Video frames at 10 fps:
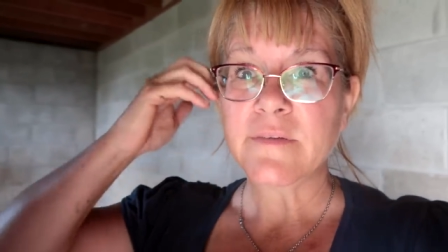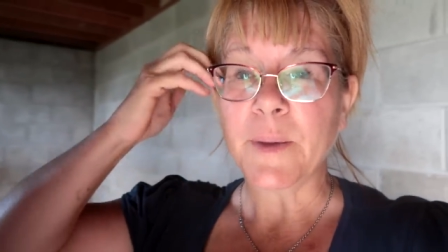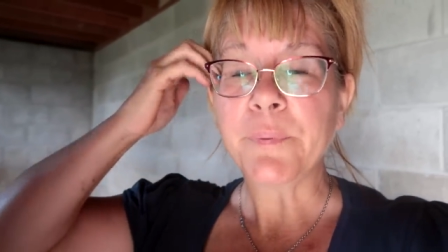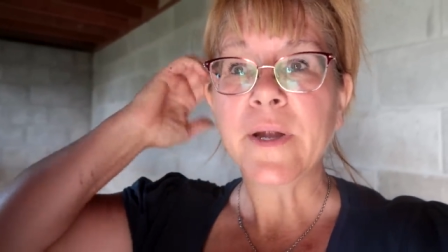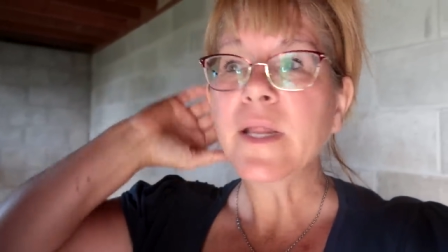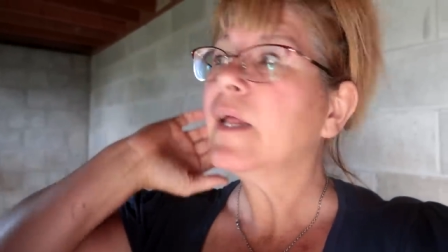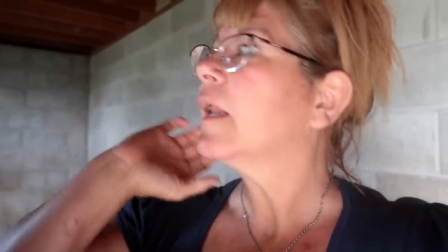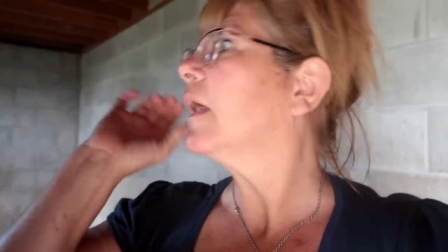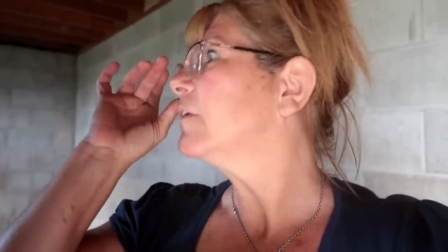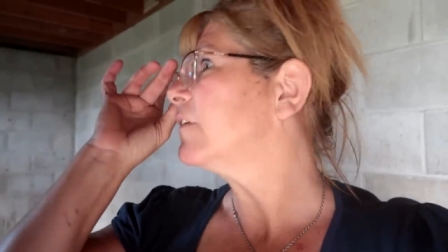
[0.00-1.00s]
separated
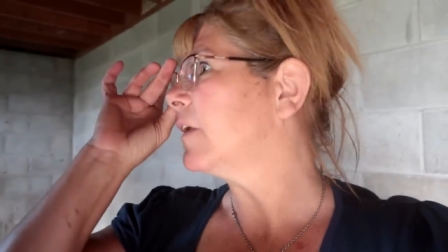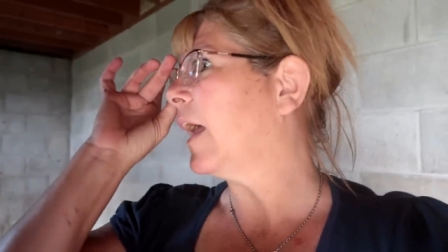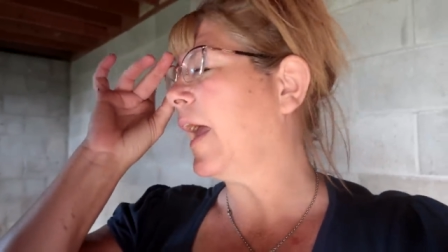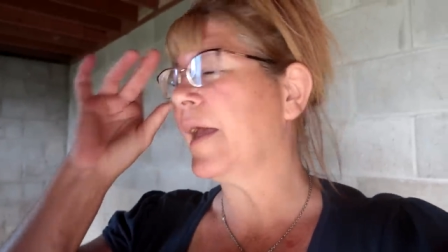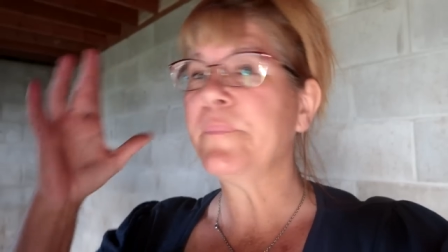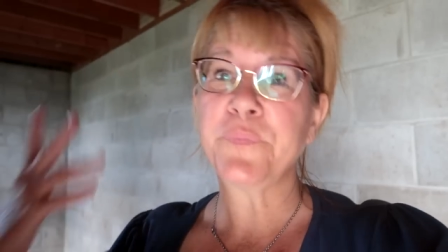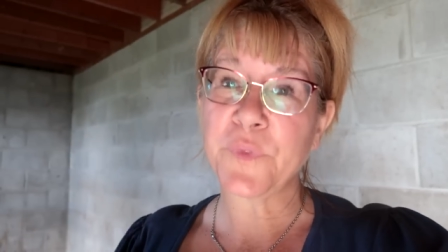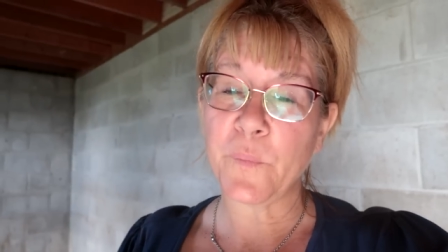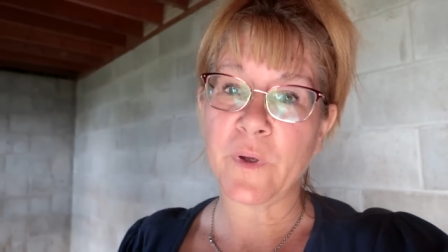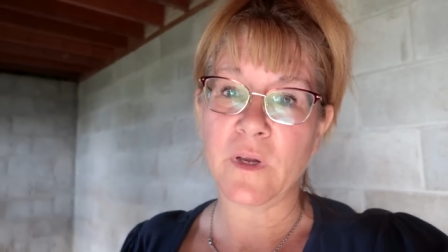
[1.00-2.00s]
and today
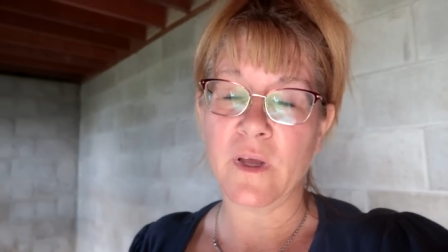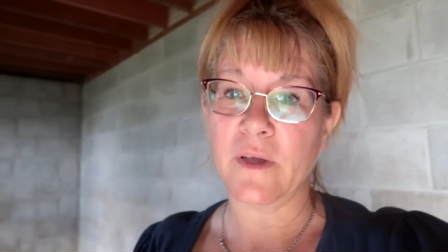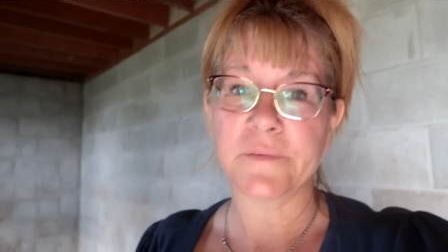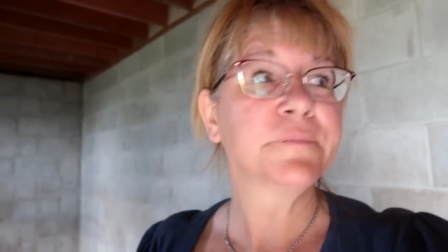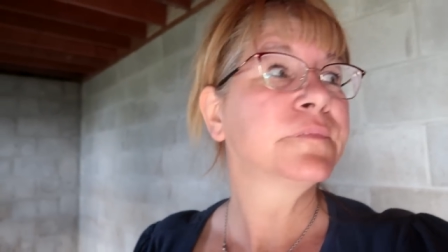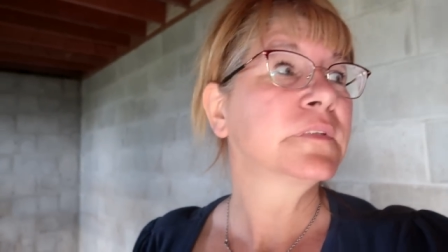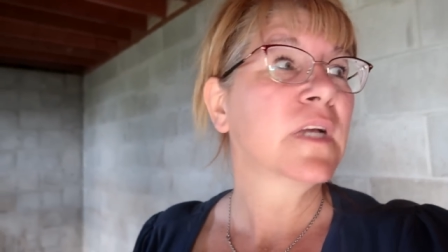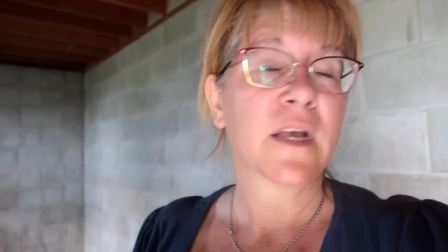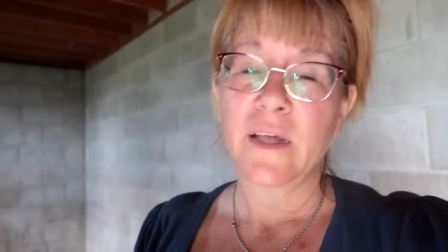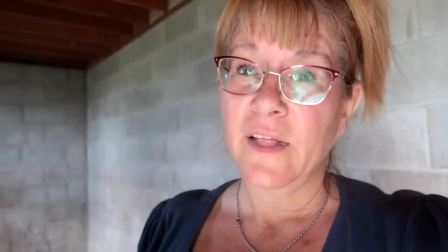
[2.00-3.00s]
we're gonna
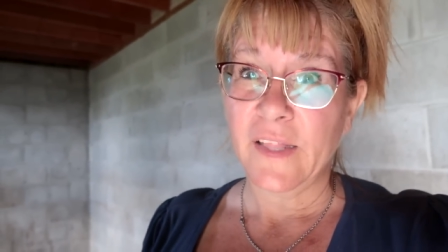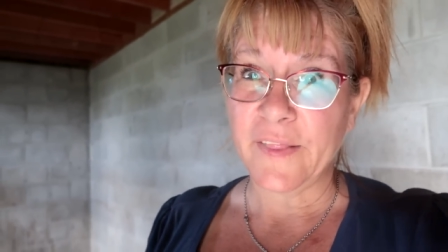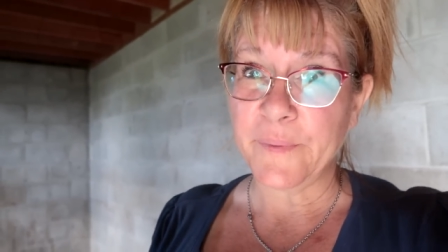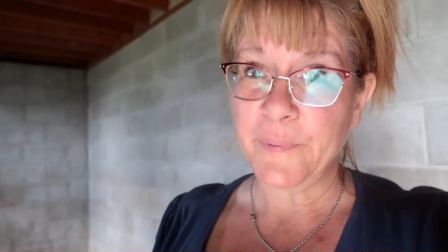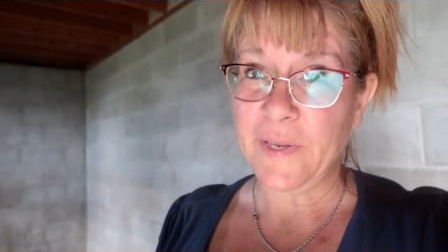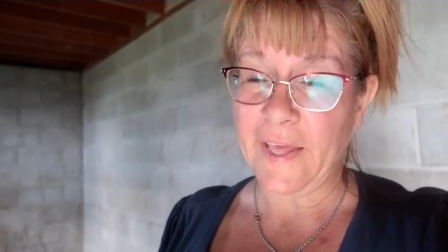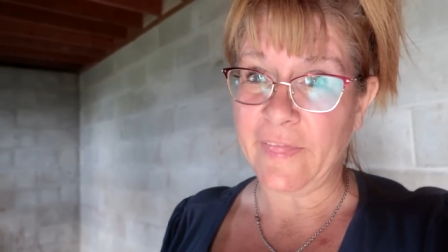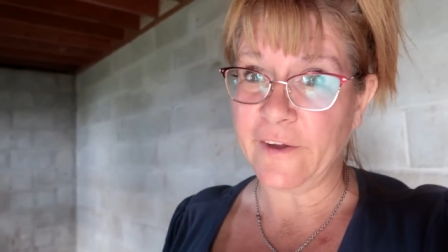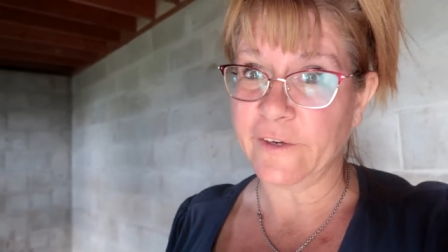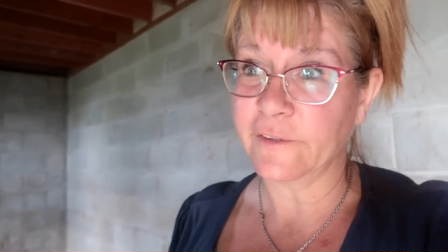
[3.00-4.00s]
let them be
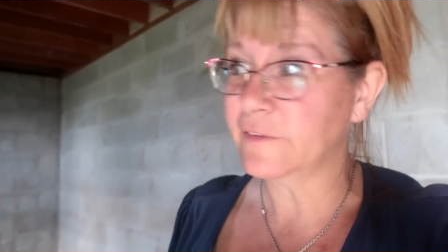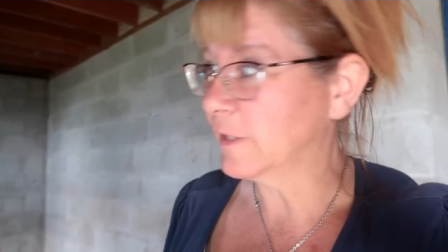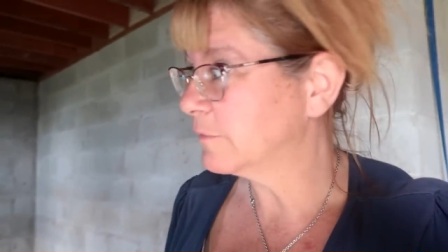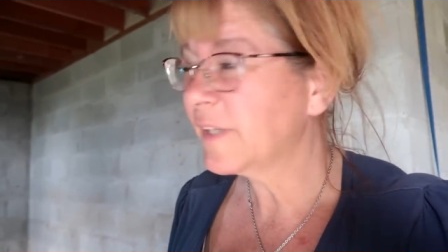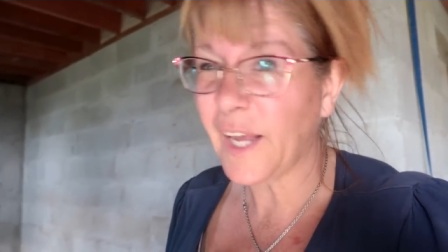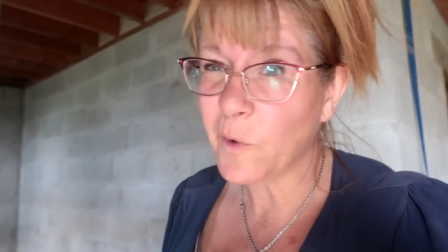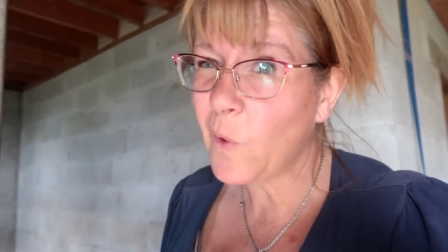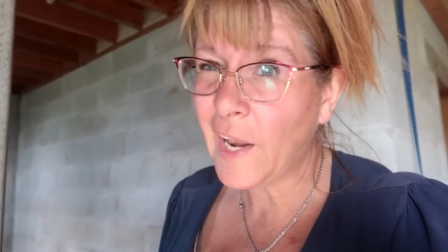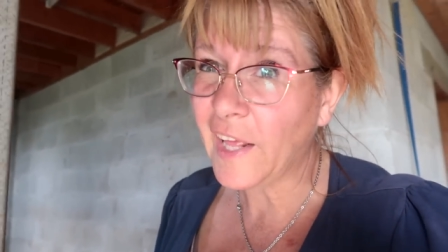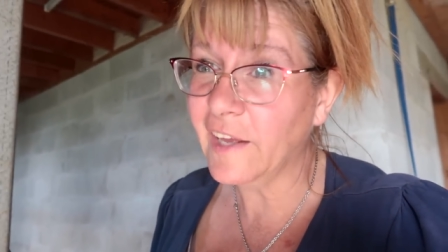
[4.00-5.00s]
together. So get
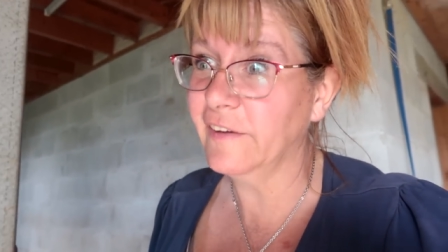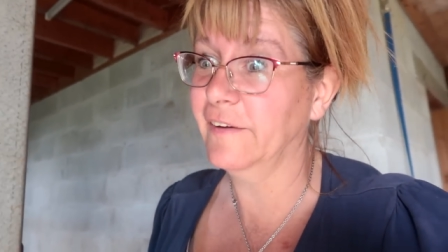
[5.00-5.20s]
ready.